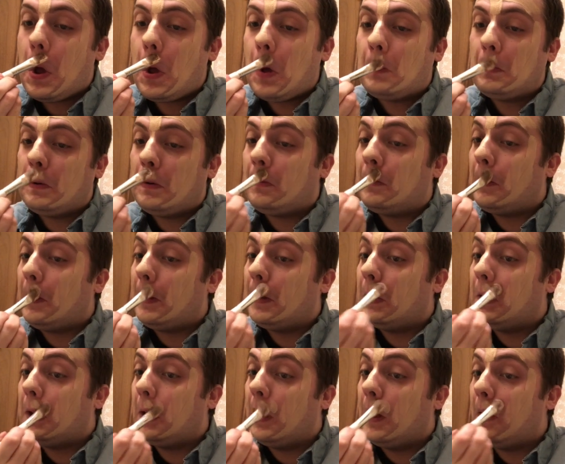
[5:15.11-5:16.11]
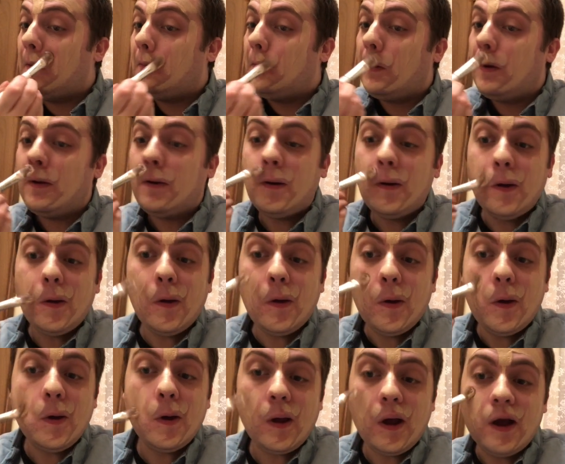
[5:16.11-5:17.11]
above my lip,
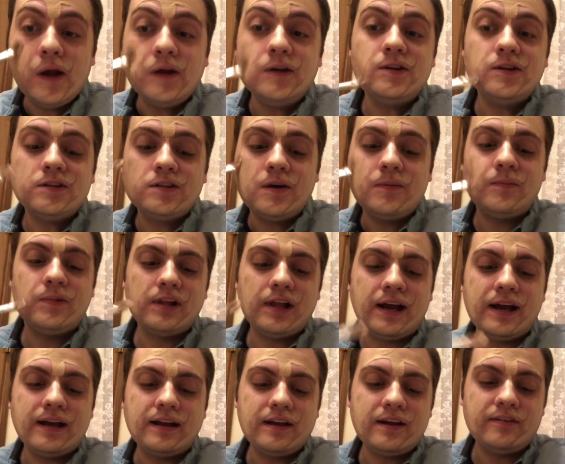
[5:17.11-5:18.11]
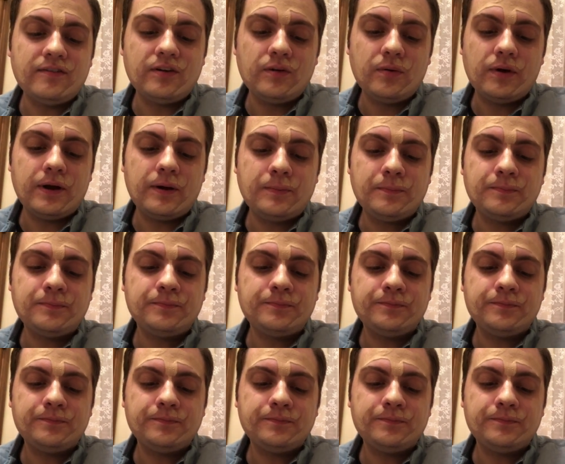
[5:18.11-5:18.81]
I just apply it everywhere.